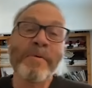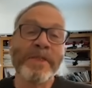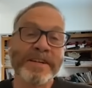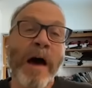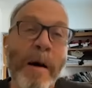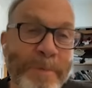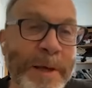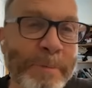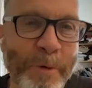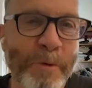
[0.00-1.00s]
of the top
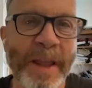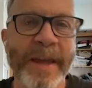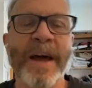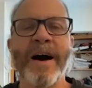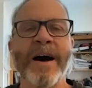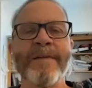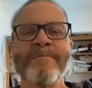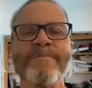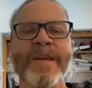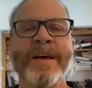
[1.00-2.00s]
people really.
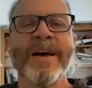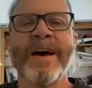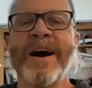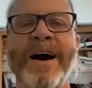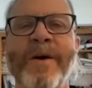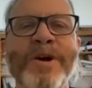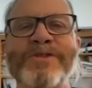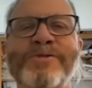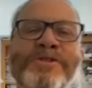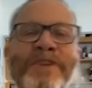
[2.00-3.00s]
Where
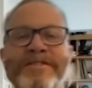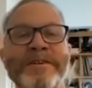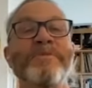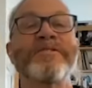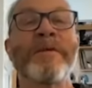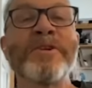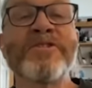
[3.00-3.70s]
should we start? Some